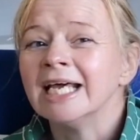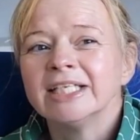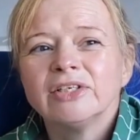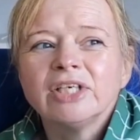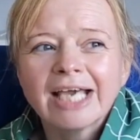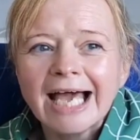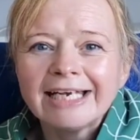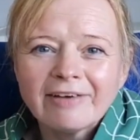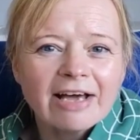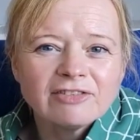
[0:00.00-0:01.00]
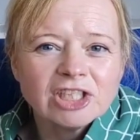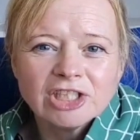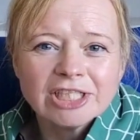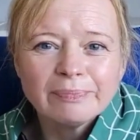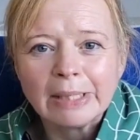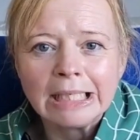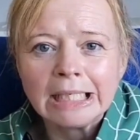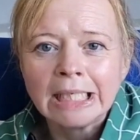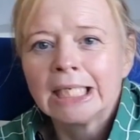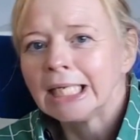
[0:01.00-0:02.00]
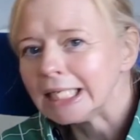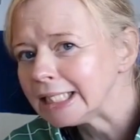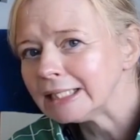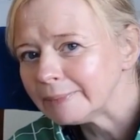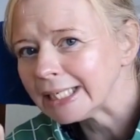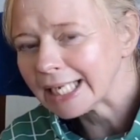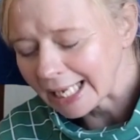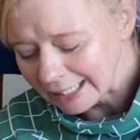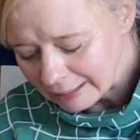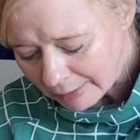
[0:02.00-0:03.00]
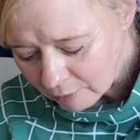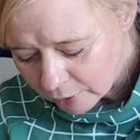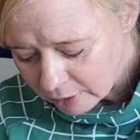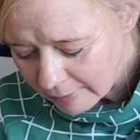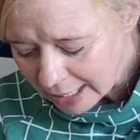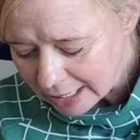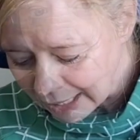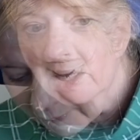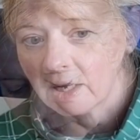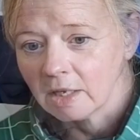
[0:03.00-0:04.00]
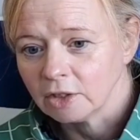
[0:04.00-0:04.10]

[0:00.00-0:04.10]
So you kind of have to just be a little bit canny about what you're making